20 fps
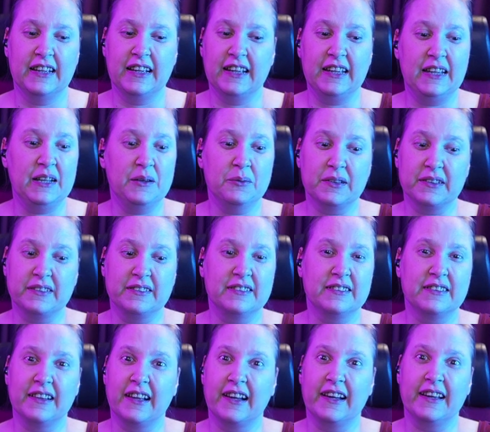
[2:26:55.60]
he was
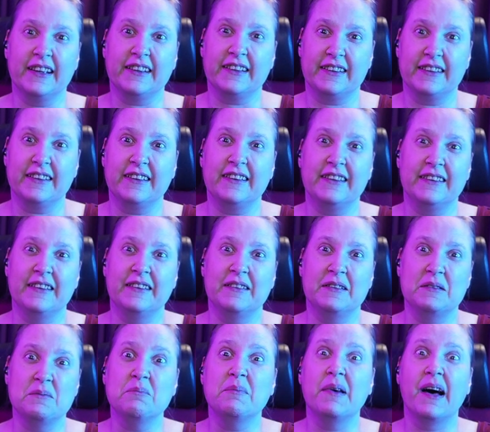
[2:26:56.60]
like
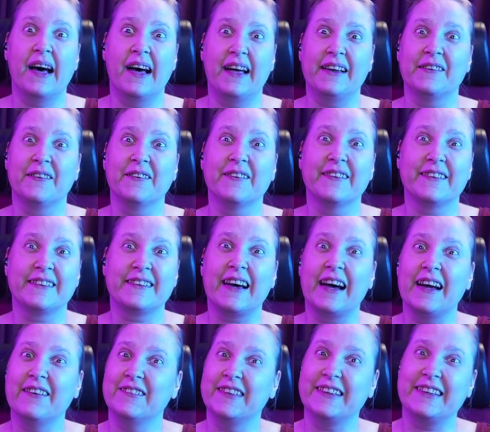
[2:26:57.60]
mad all the
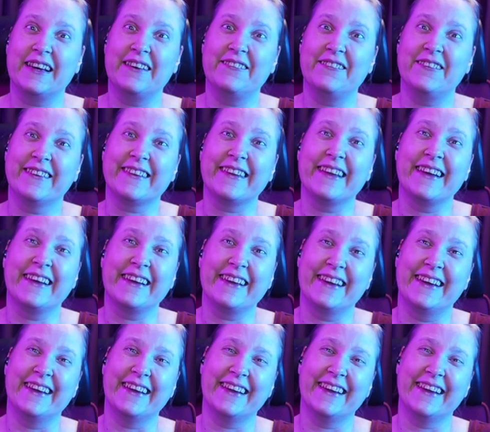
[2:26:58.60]
time at everything.